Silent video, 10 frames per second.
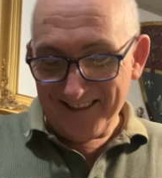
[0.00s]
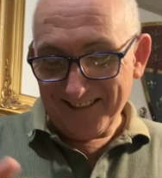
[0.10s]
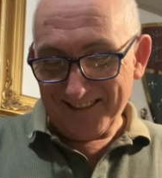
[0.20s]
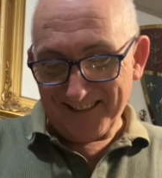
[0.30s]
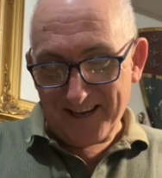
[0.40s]

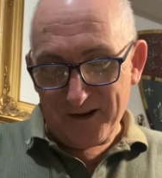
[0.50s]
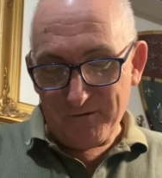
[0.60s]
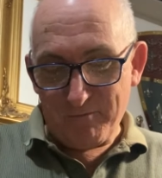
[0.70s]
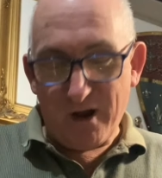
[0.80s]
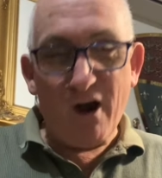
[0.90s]

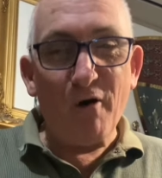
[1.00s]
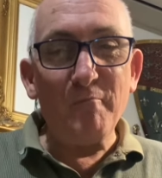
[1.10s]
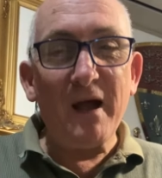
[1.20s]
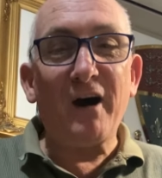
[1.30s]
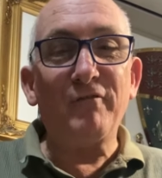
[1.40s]
So my old
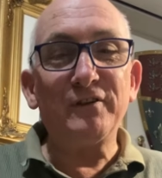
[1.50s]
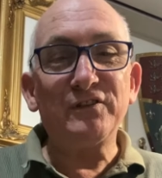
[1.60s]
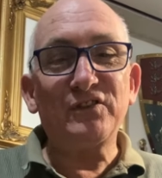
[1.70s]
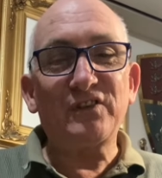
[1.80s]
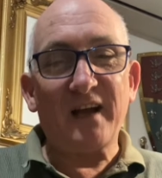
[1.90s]

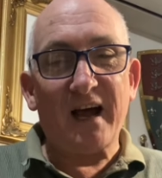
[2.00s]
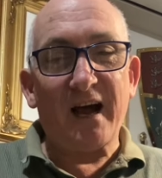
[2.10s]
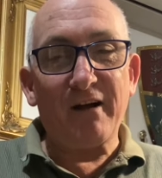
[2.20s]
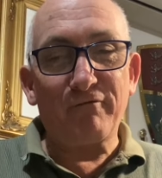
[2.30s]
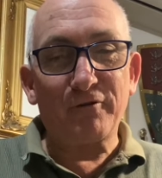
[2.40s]
Melbourne
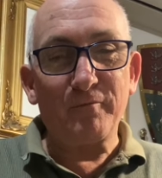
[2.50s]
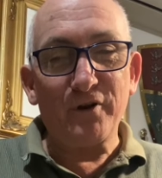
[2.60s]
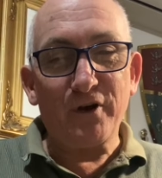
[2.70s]
Star from